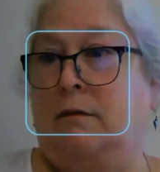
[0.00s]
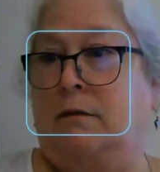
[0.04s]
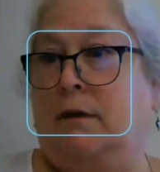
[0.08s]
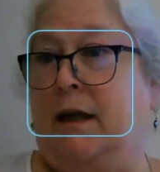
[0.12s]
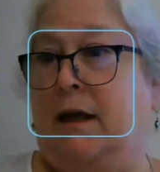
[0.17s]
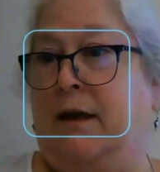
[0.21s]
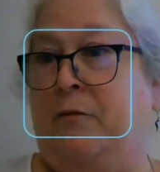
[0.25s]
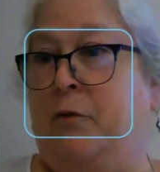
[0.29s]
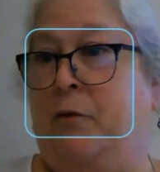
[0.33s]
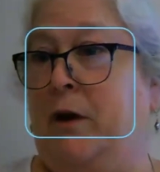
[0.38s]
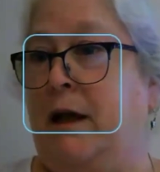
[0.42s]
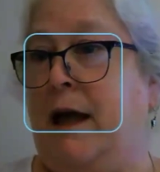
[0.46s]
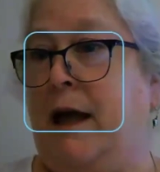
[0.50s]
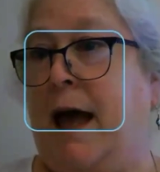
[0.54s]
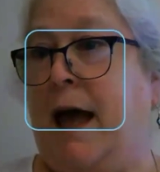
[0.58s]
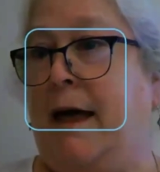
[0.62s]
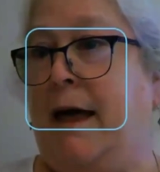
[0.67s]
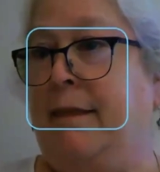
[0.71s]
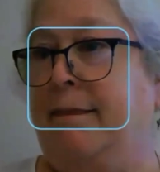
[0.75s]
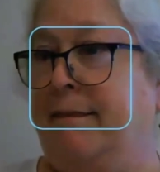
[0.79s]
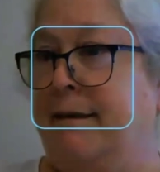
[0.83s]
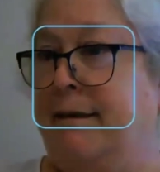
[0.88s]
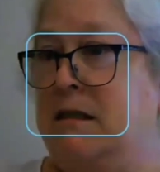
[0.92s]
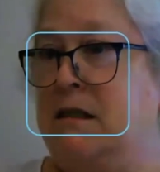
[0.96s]
if we'd have
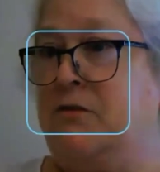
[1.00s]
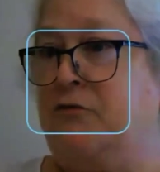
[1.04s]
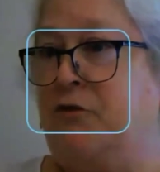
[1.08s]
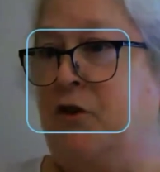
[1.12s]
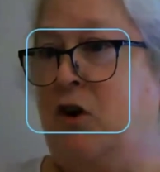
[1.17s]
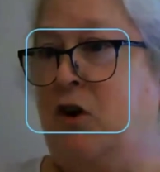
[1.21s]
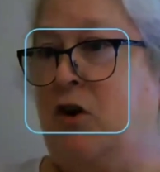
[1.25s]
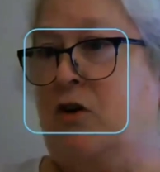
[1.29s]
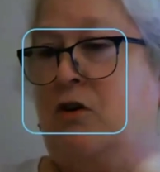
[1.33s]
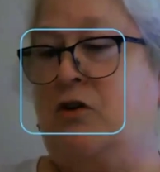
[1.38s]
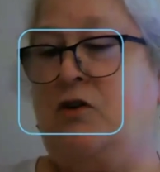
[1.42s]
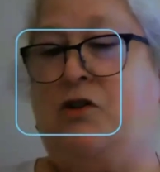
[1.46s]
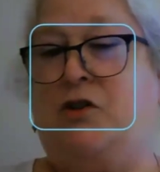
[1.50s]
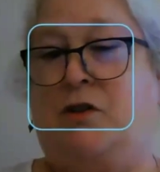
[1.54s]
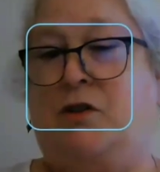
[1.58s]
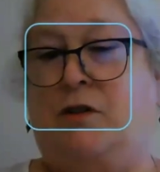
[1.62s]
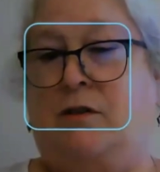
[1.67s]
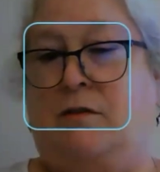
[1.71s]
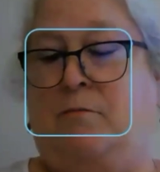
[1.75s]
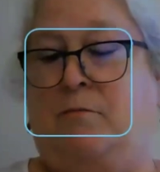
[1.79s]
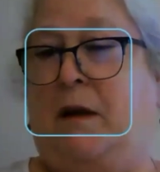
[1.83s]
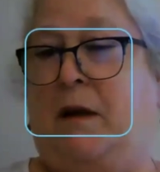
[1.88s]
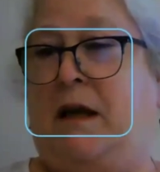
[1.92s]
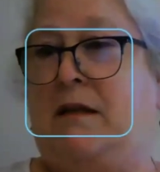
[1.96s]
had this first,
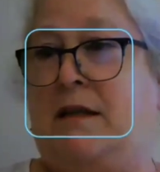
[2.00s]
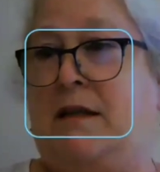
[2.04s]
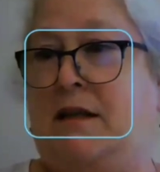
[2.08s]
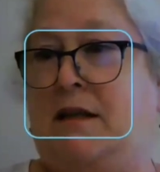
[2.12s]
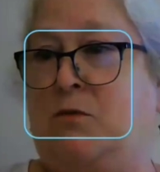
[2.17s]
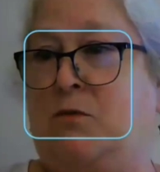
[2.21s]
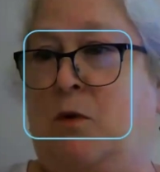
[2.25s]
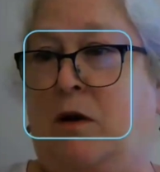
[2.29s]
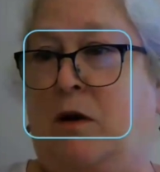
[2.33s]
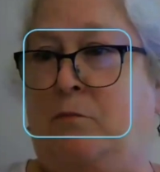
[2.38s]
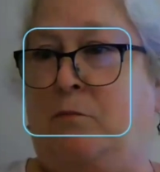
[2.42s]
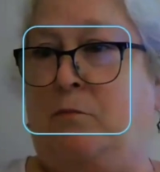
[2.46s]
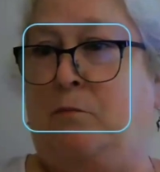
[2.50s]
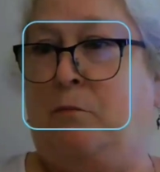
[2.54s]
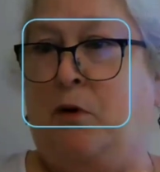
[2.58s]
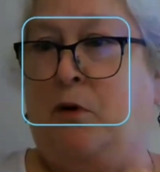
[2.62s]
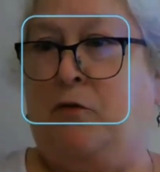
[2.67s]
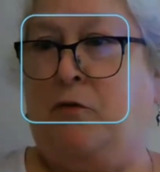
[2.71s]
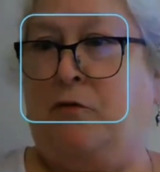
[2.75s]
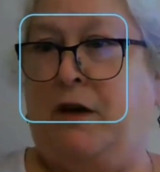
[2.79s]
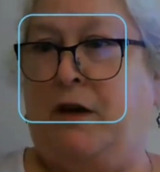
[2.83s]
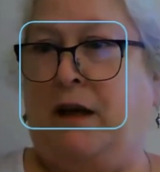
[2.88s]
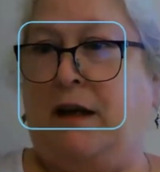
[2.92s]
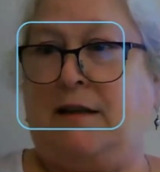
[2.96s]
because it has one
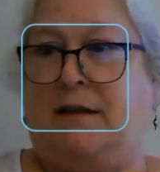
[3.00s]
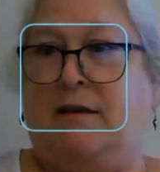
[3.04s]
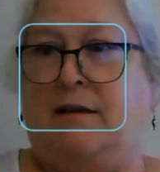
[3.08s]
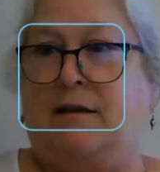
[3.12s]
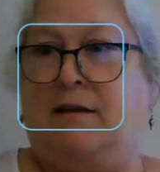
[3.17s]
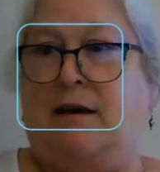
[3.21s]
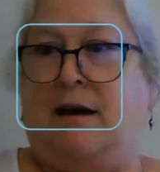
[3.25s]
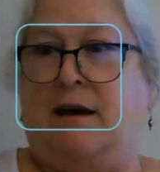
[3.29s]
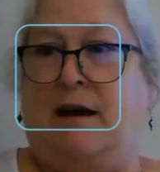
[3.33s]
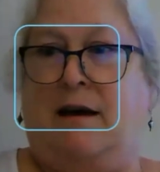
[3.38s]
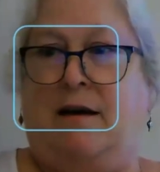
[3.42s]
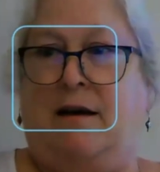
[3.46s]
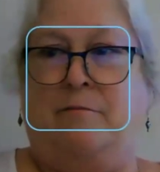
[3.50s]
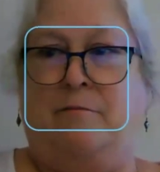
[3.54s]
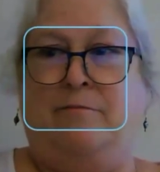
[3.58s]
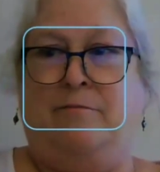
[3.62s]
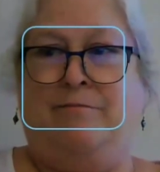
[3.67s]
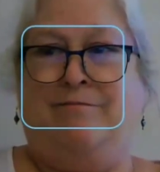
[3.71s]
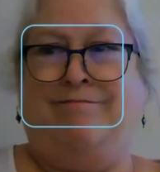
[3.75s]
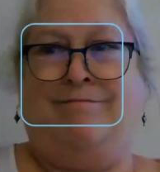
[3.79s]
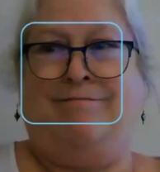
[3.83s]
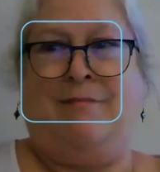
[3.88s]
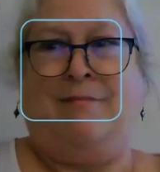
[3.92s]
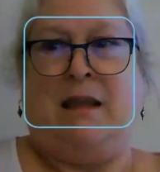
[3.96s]
perfect, and